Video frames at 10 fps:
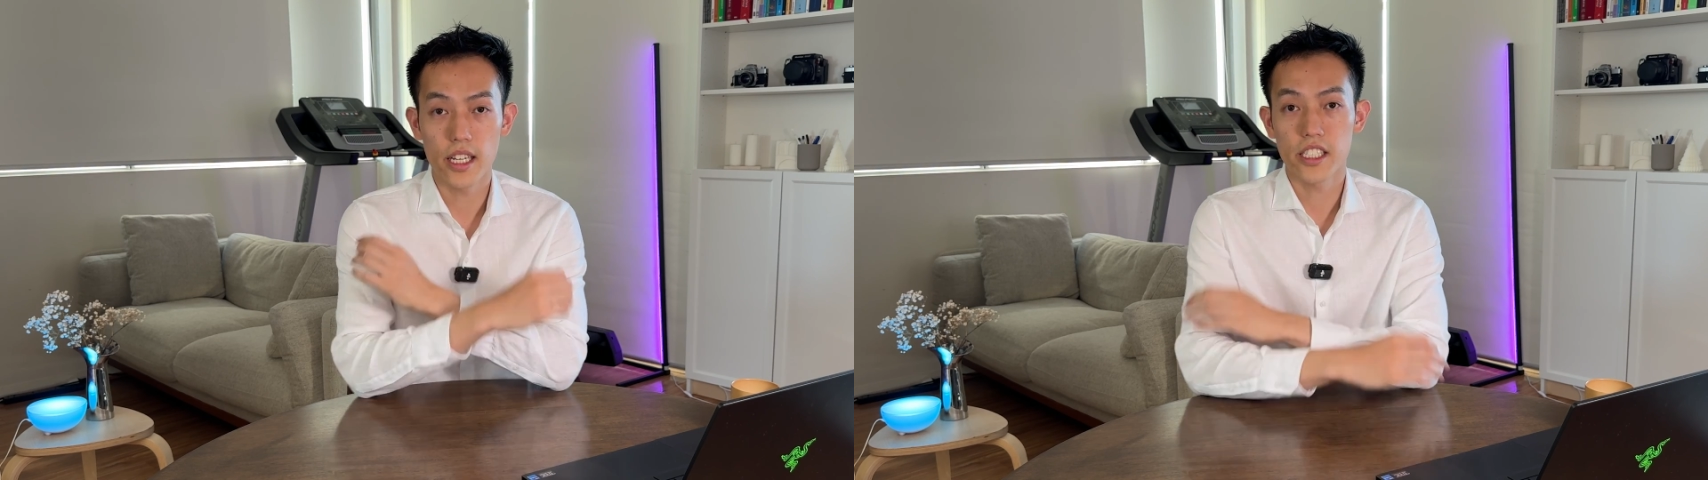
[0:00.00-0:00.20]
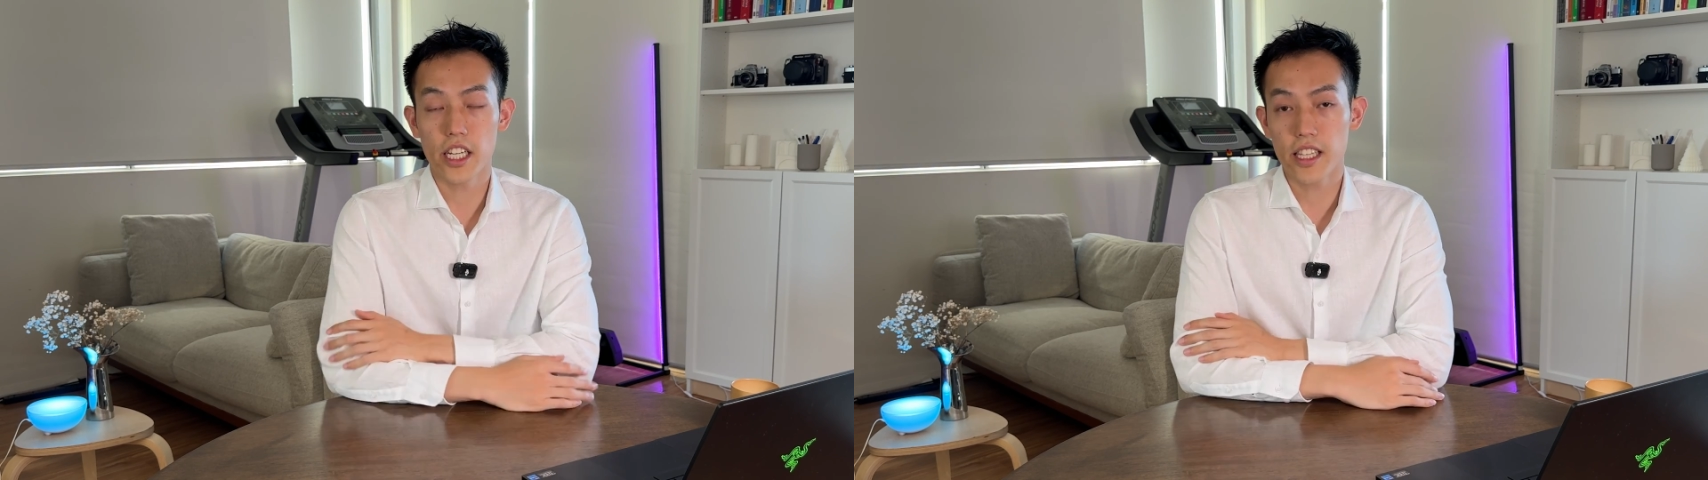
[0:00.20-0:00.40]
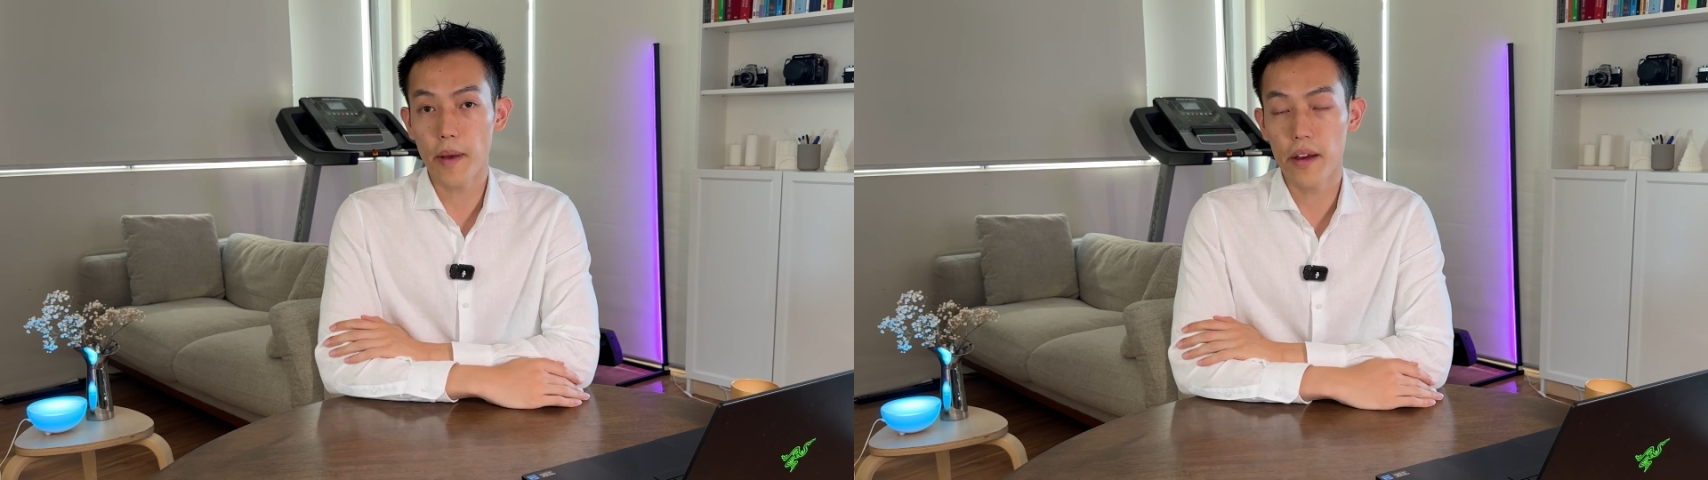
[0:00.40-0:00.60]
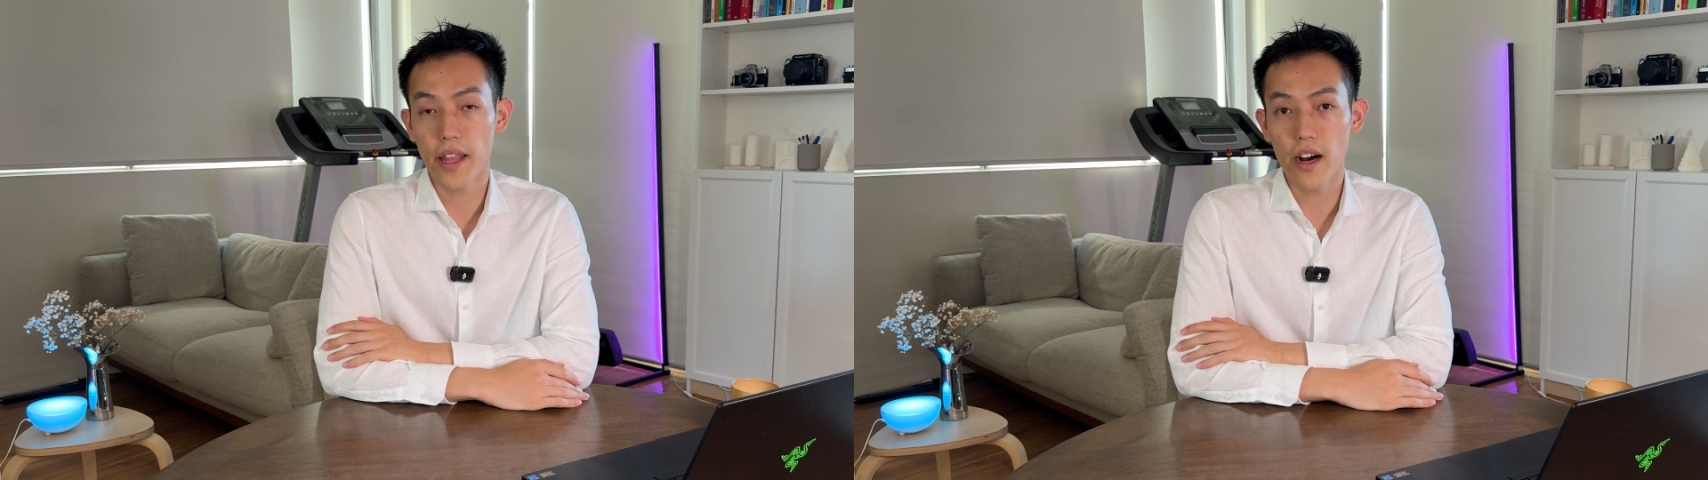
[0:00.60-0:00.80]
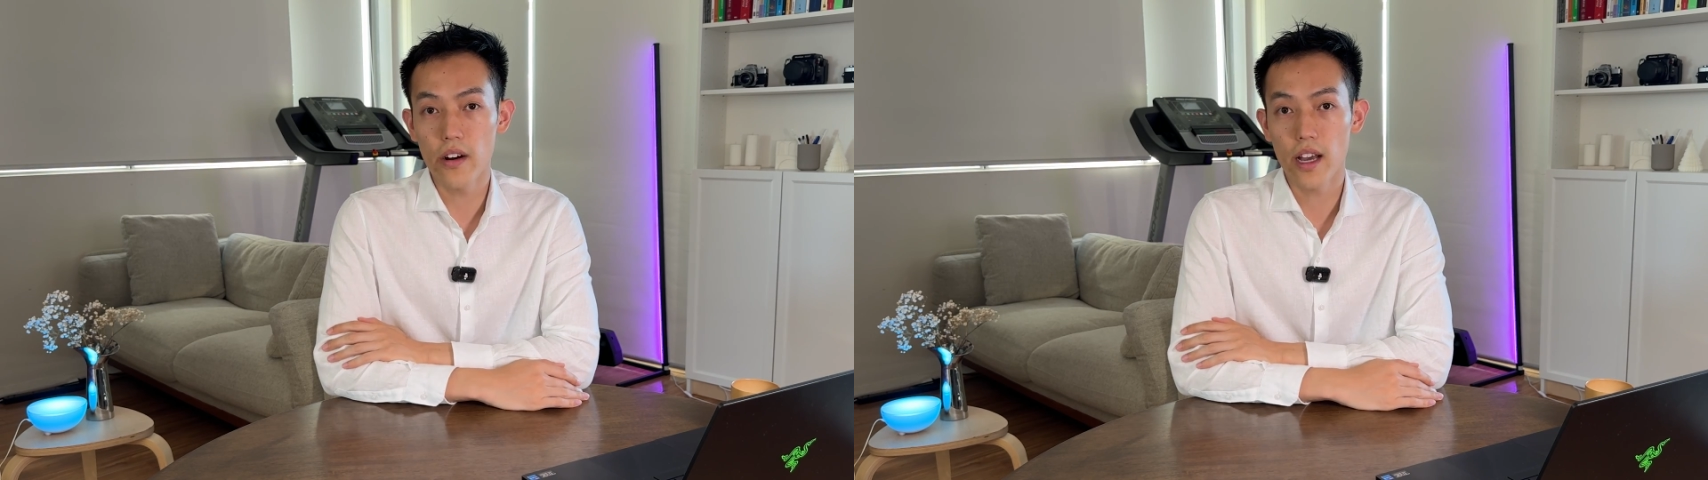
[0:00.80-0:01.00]
check them out
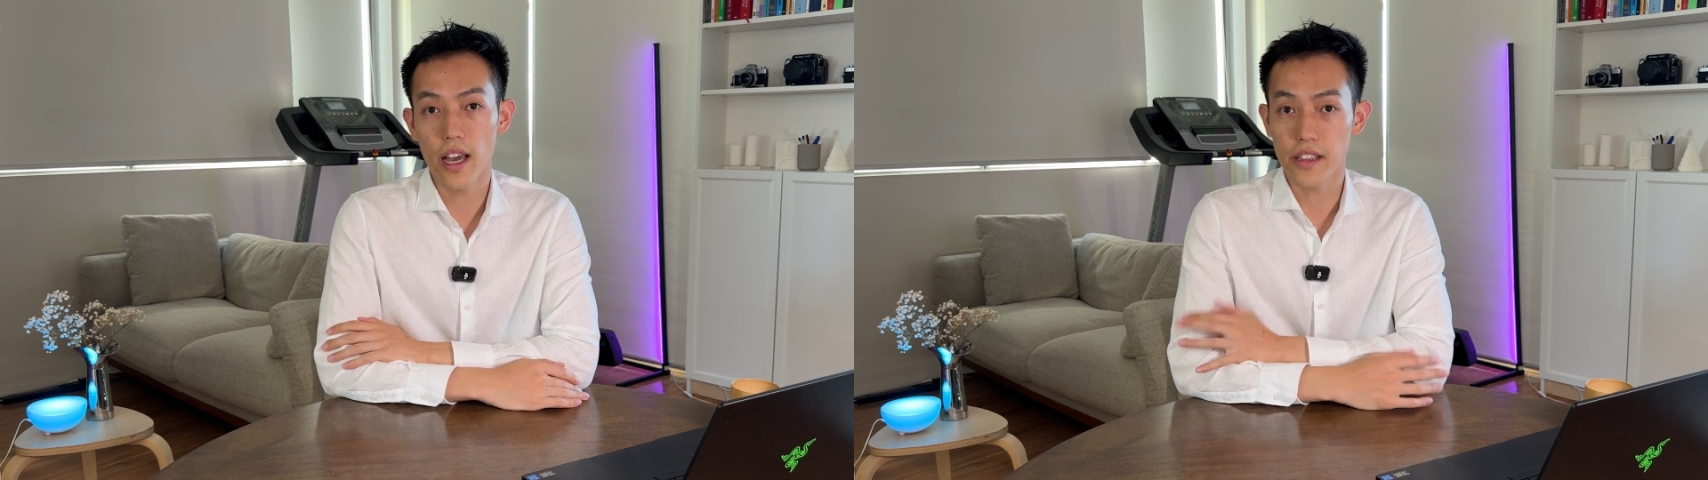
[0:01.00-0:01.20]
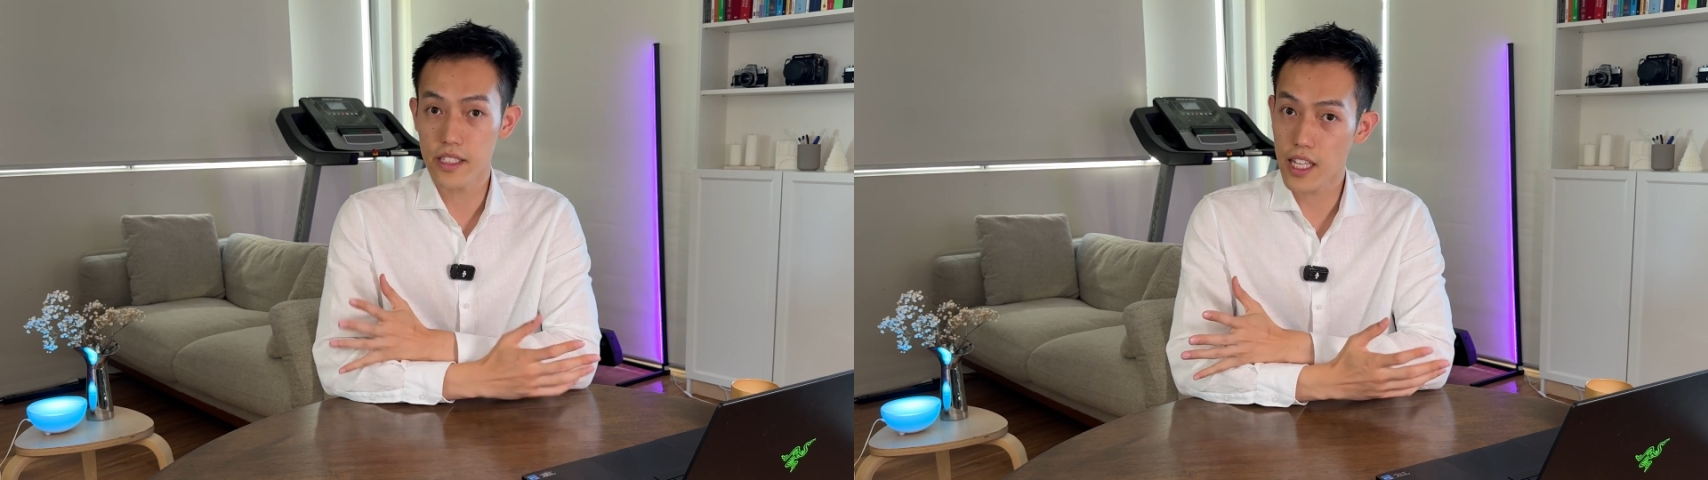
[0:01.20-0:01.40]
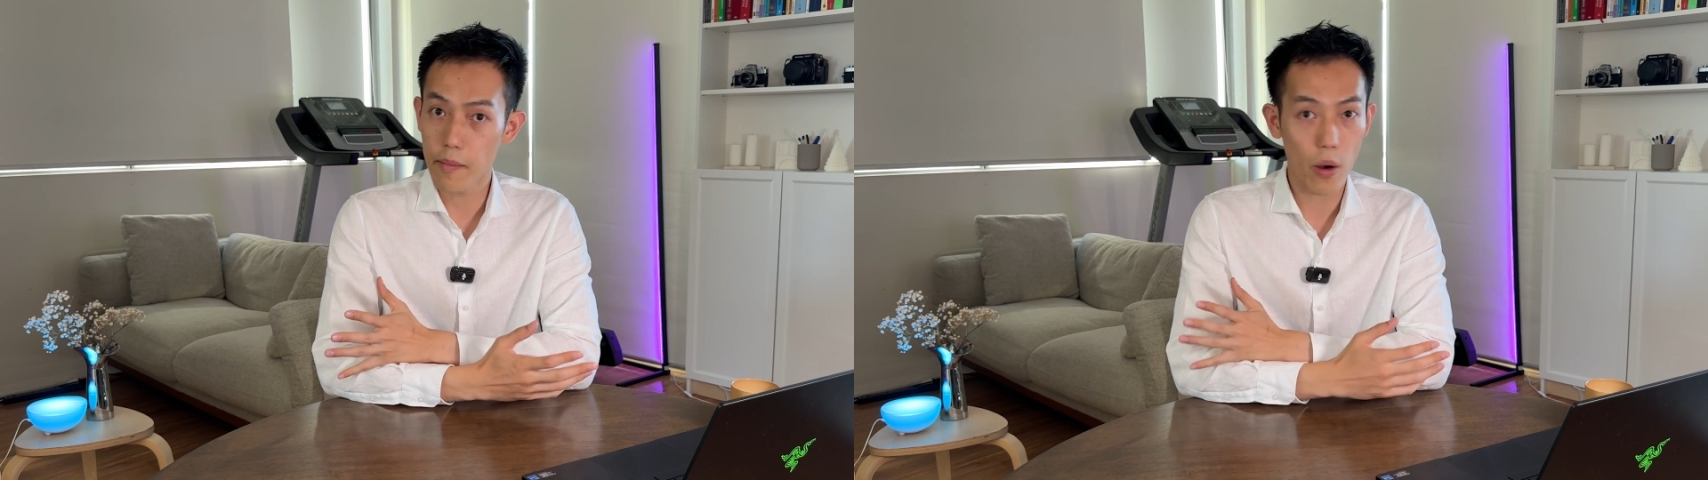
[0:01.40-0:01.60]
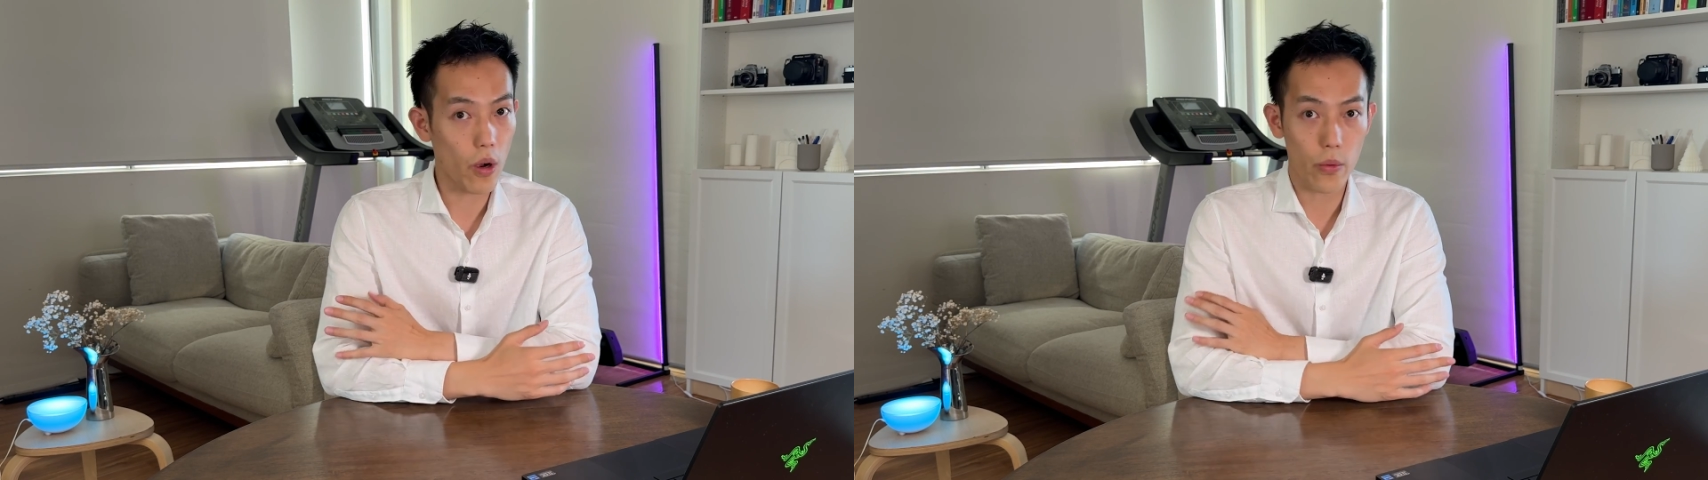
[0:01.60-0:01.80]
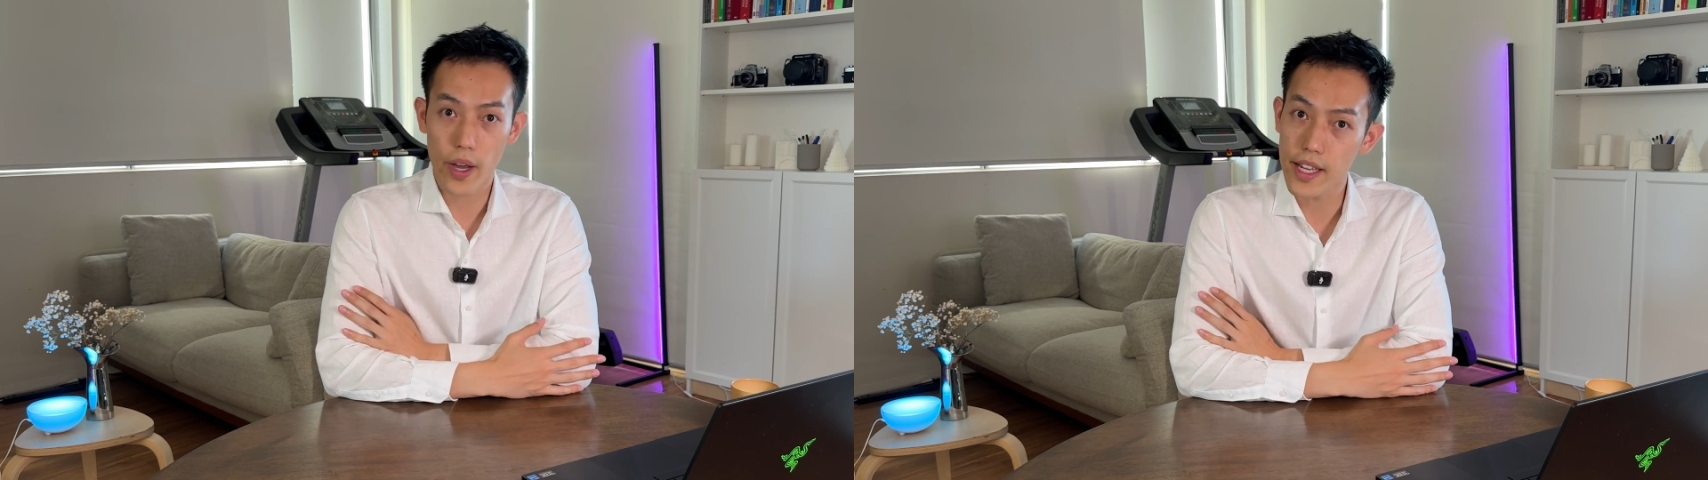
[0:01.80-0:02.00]
now, and this time I
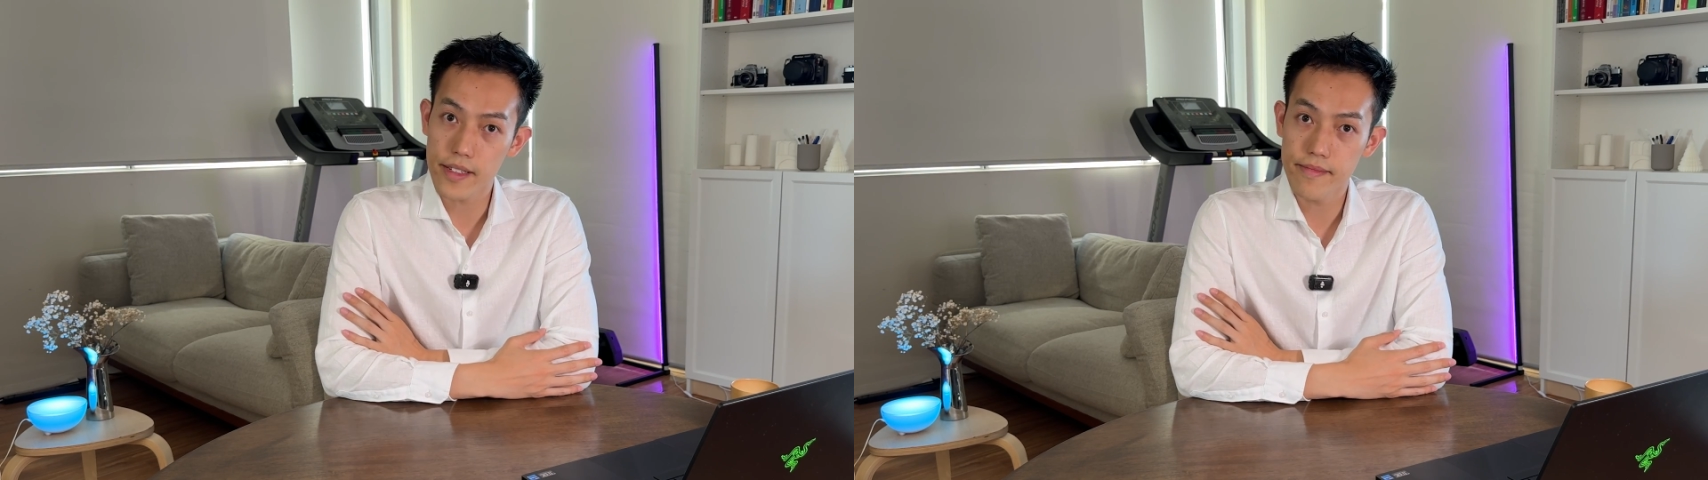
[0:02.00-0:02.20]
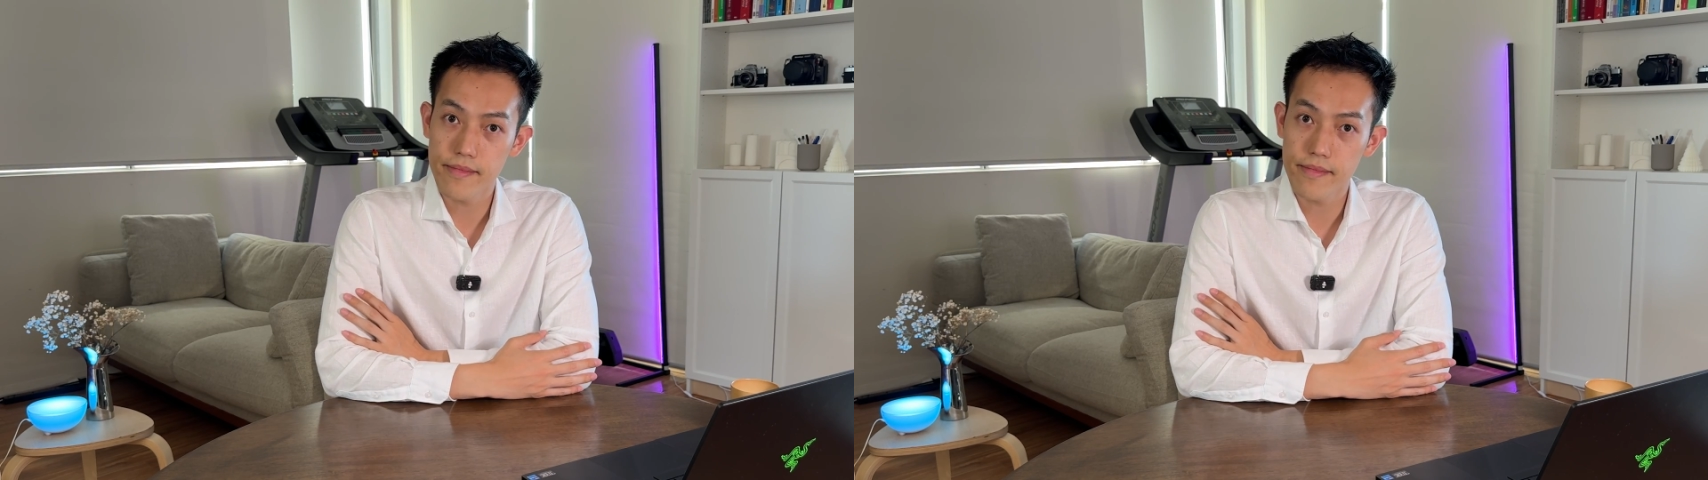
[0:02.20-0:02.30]
won't wait.